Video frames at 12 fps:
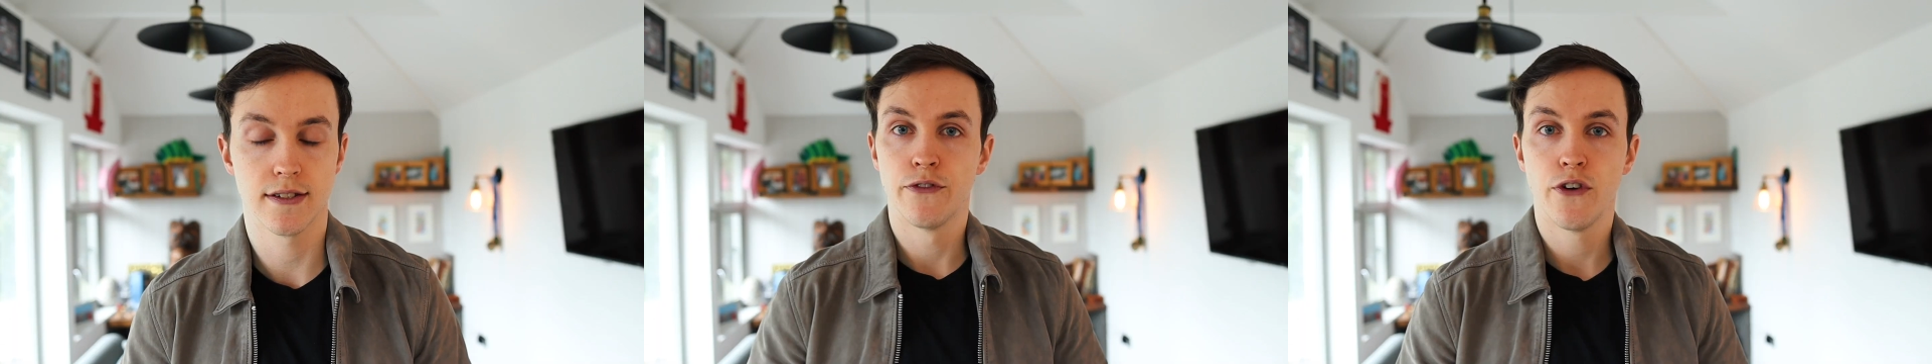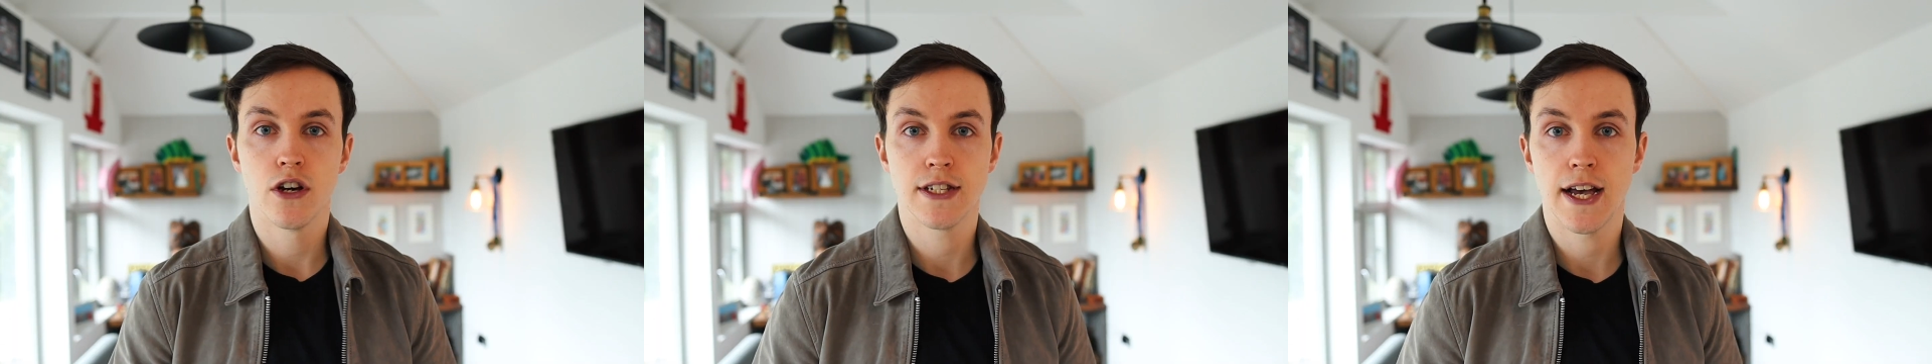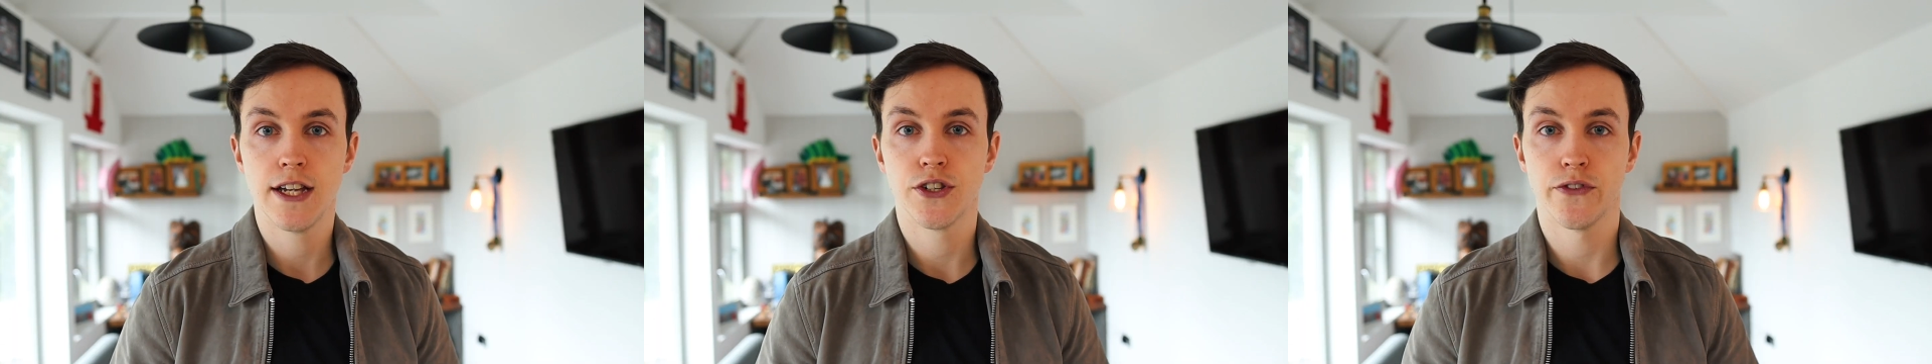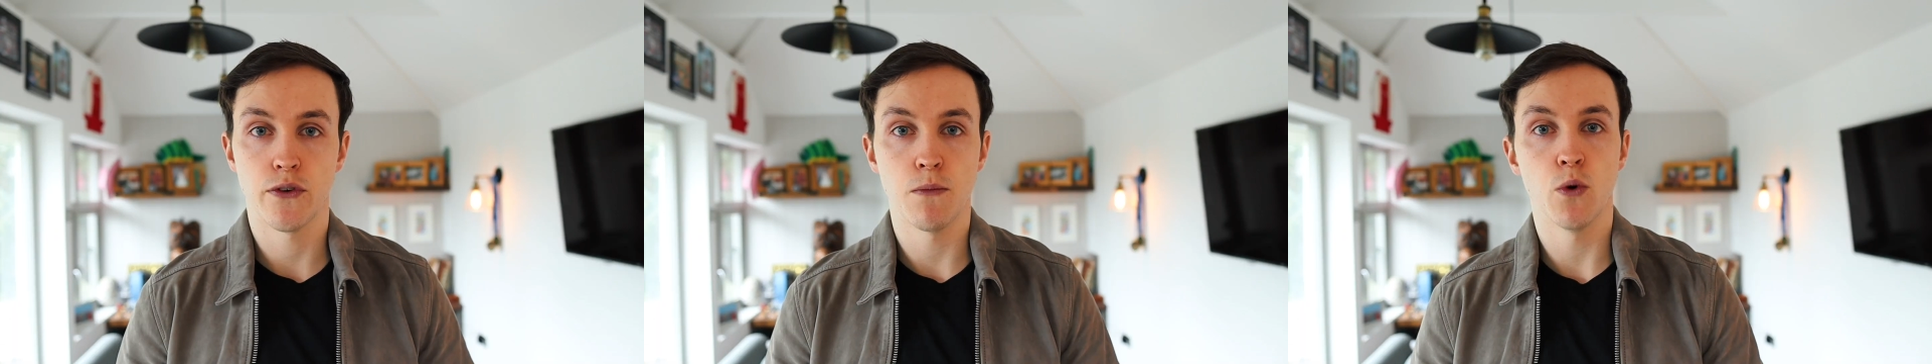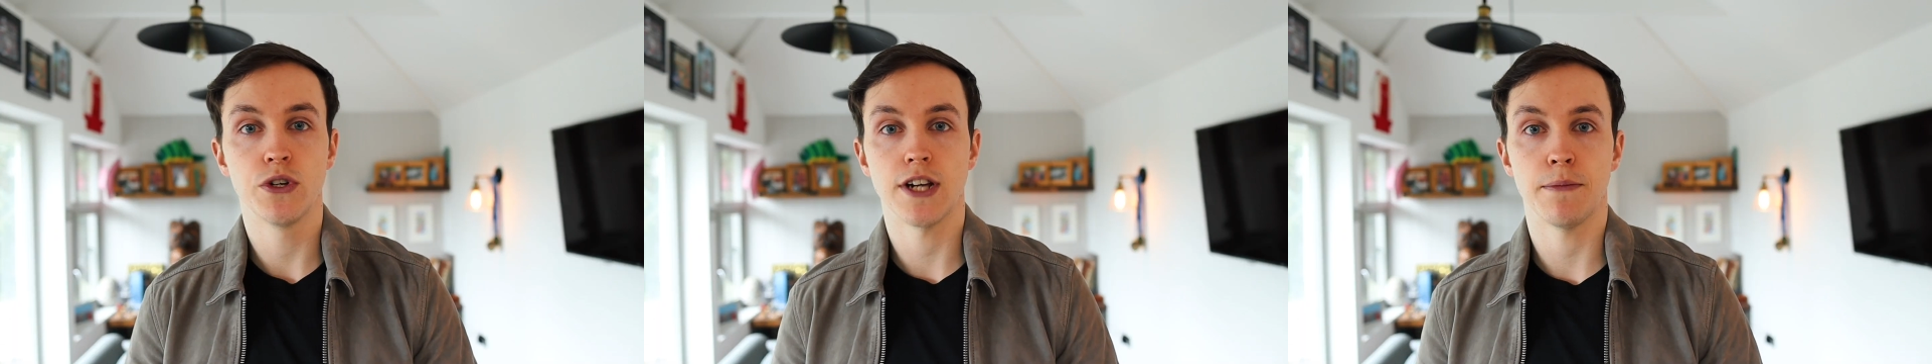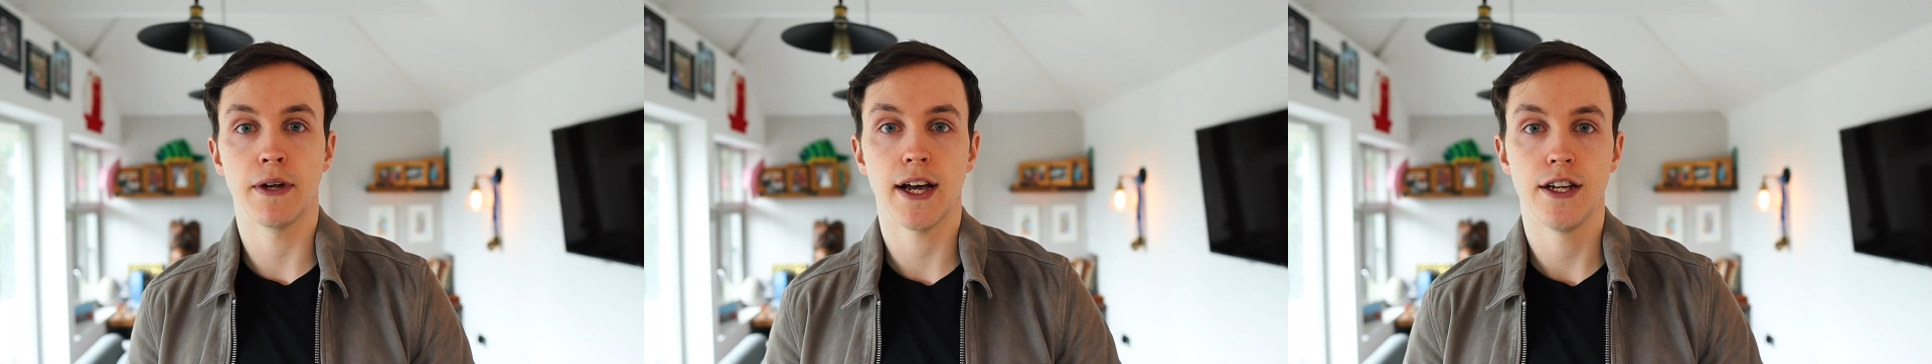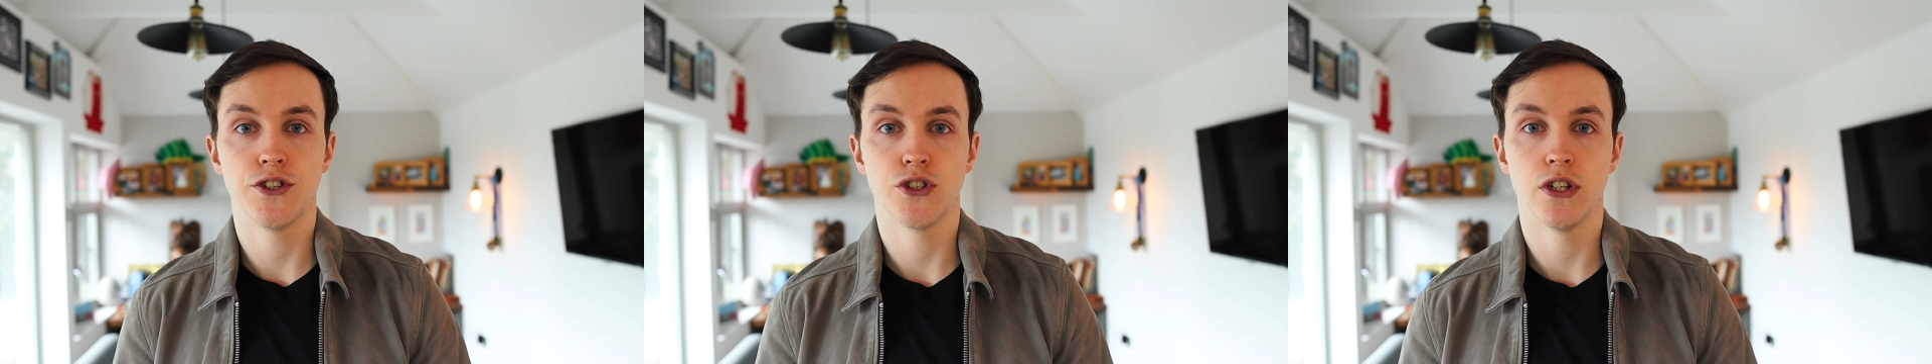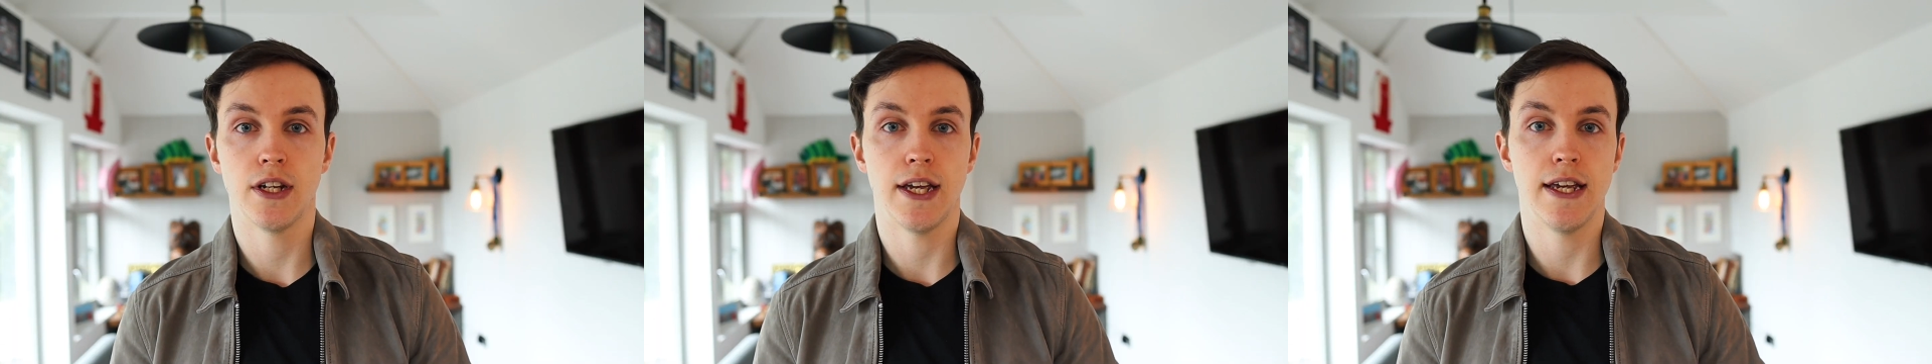The first stage of a mortgage
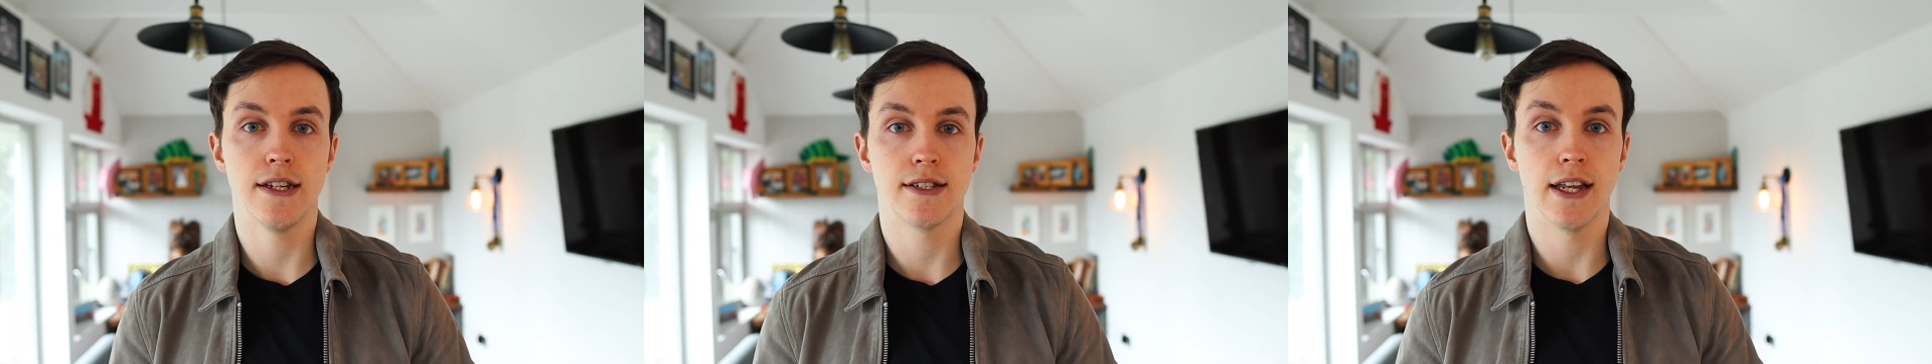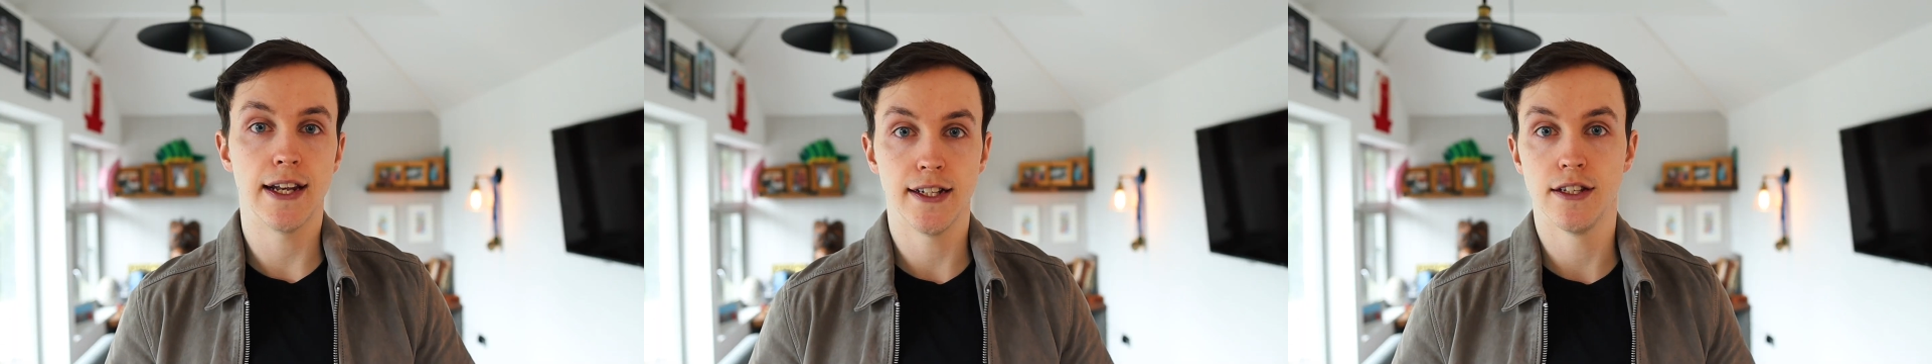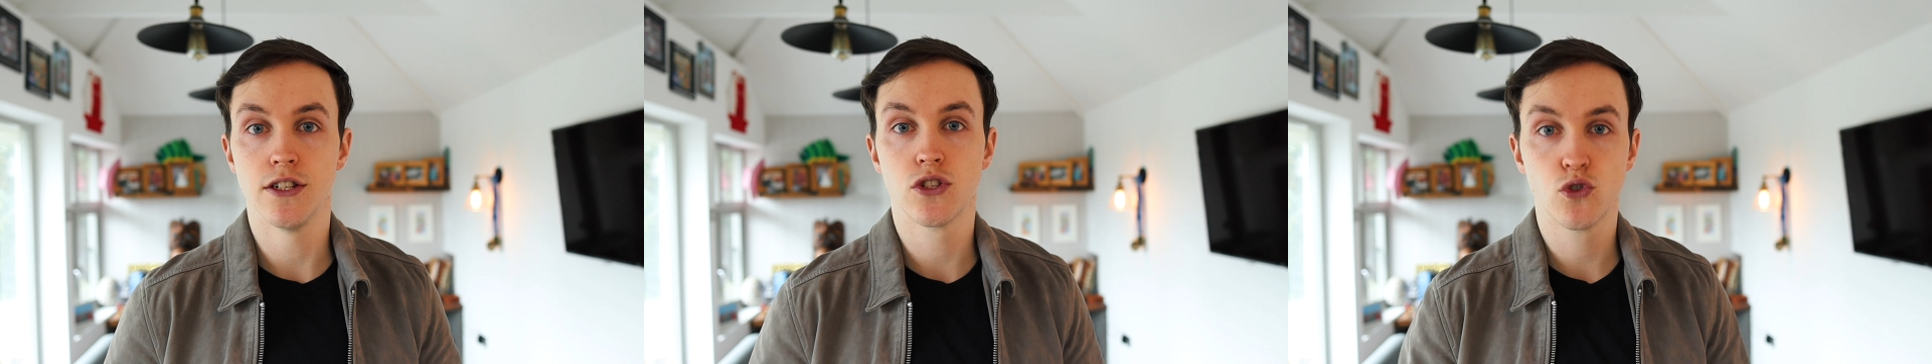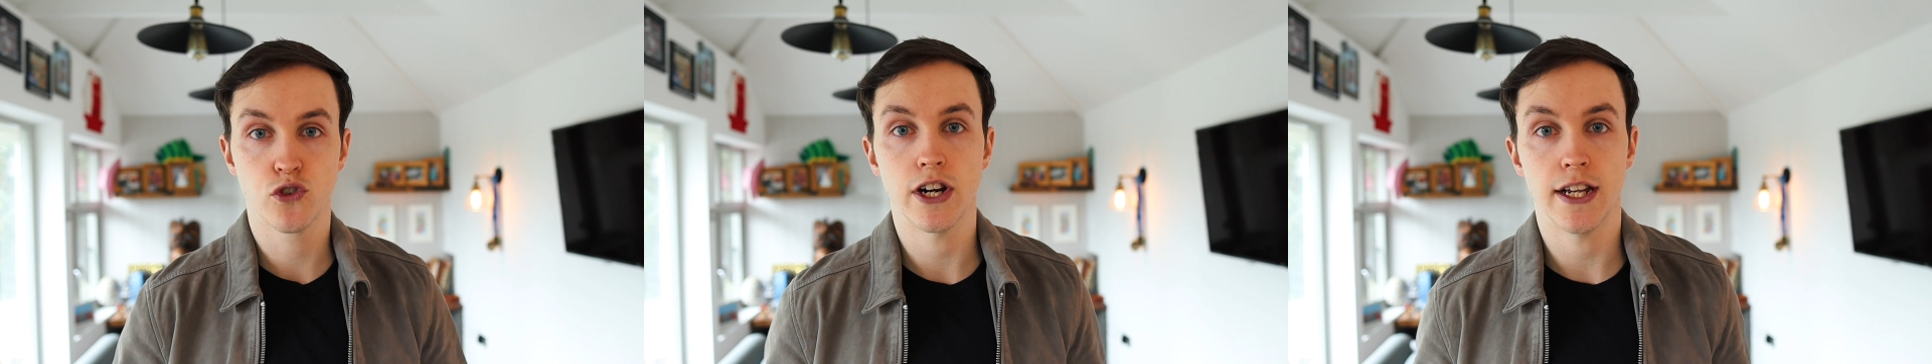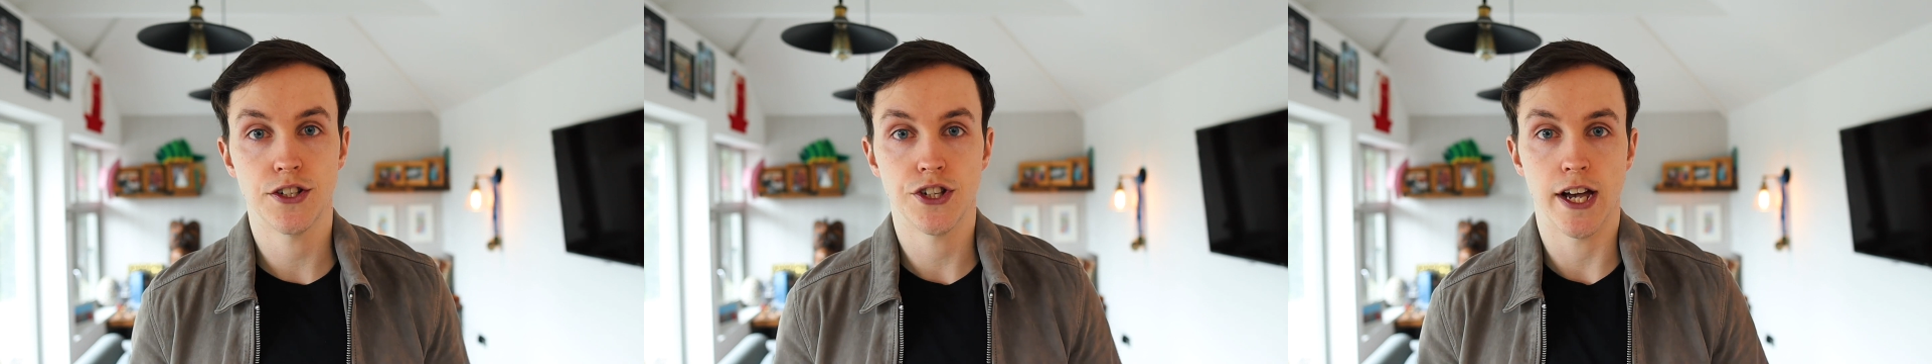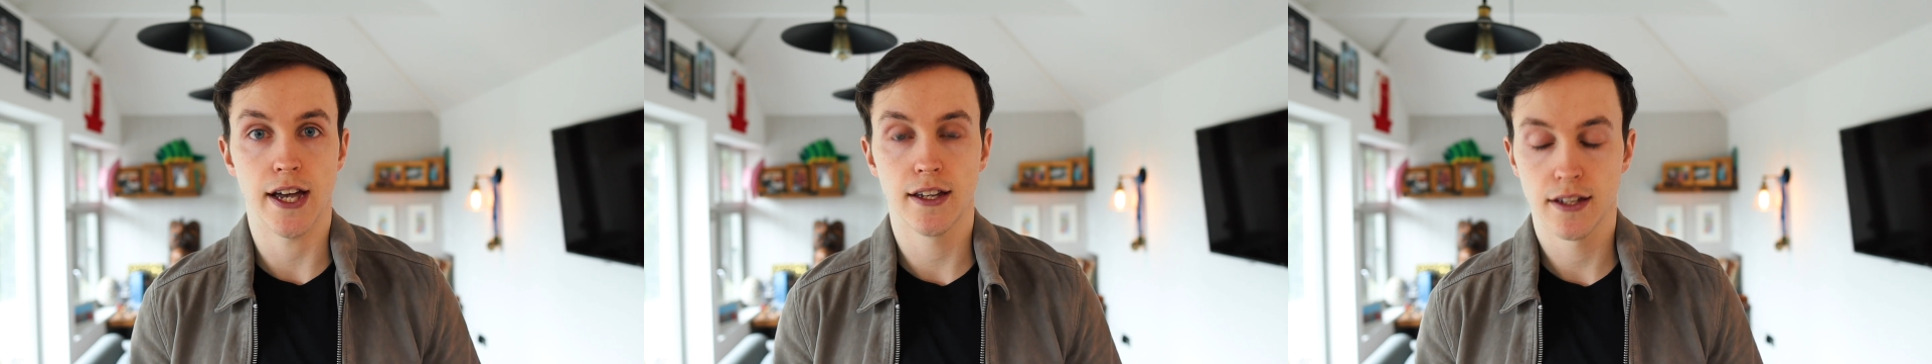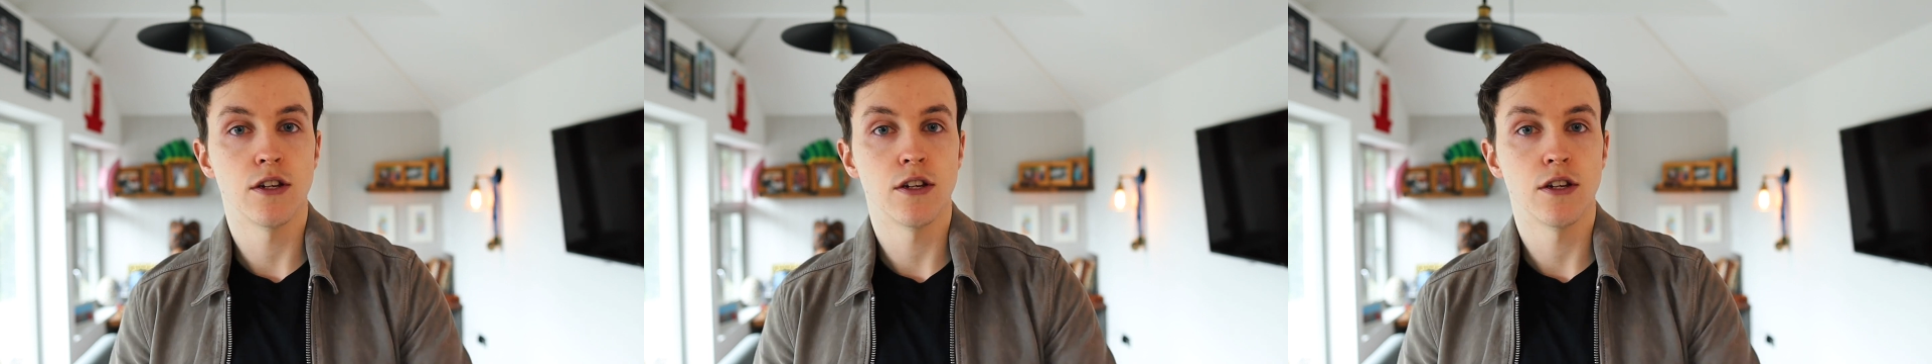application is the lender's credit check.